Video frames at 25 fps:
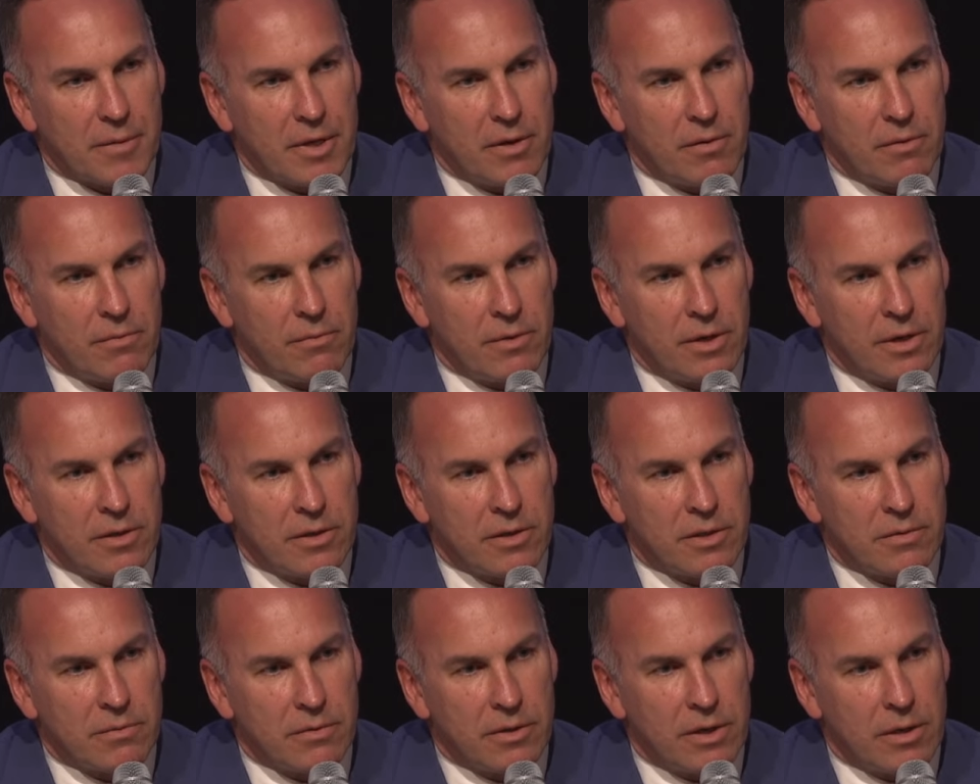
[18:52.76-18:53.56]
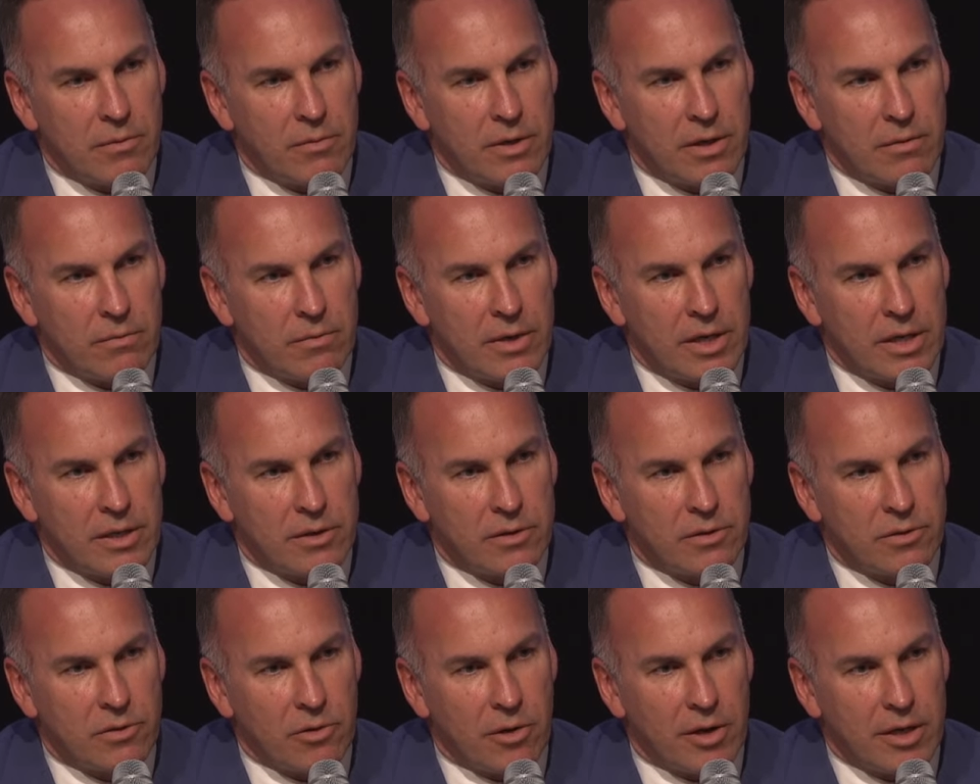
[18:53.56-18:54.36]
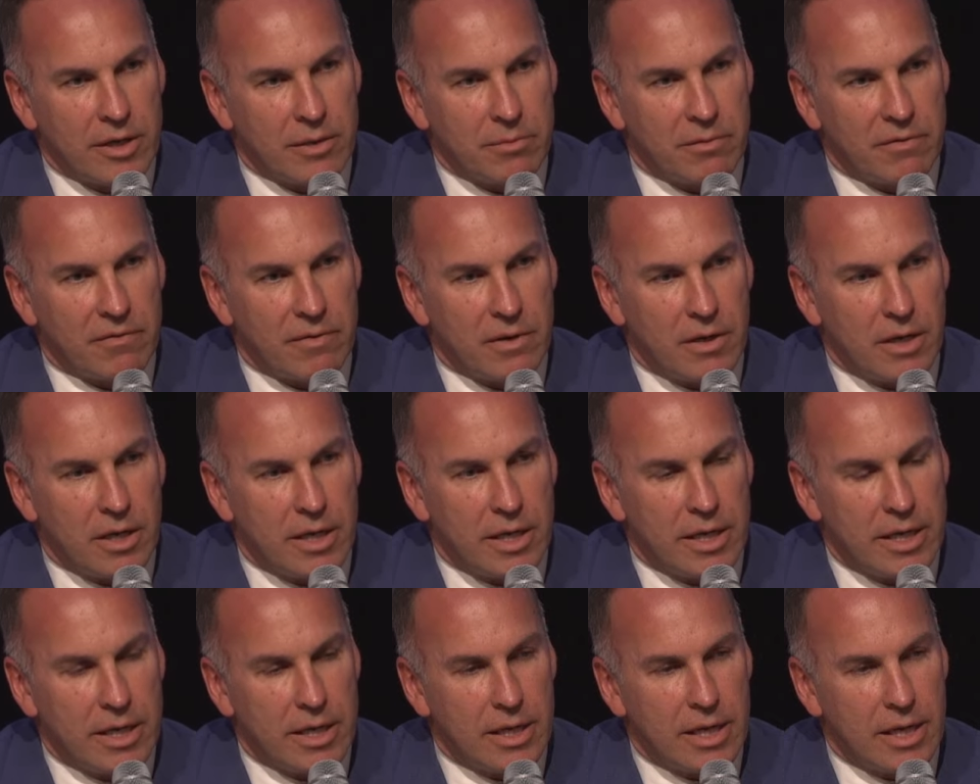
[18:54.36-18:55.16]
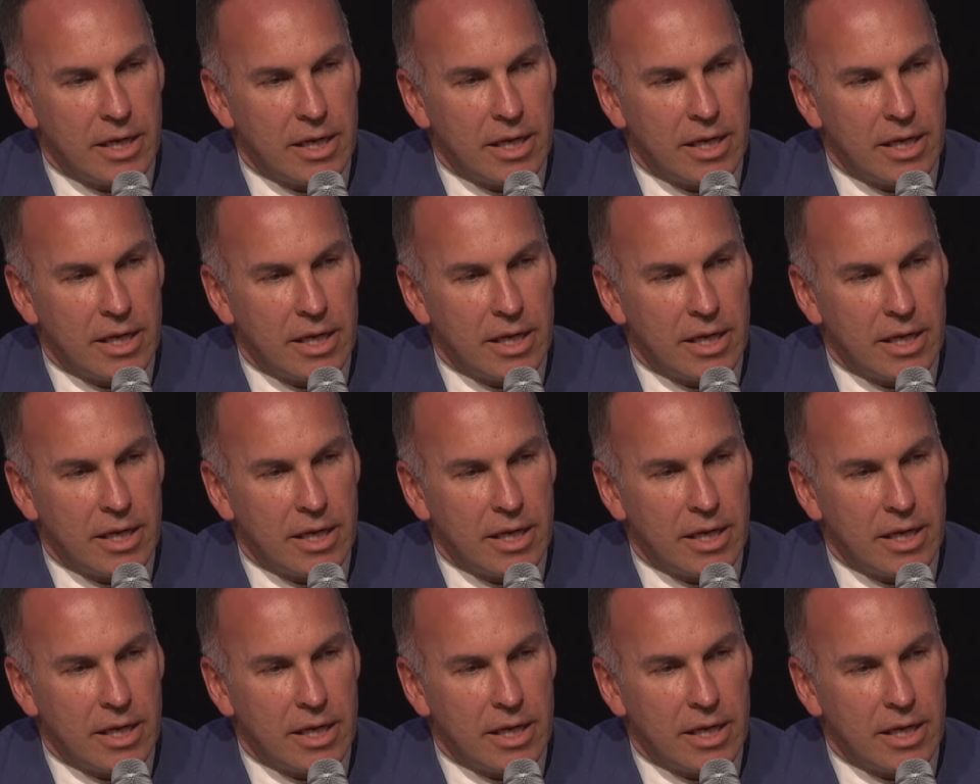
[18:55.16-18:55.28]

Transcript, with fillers: Whereas, you know, we're trying to provide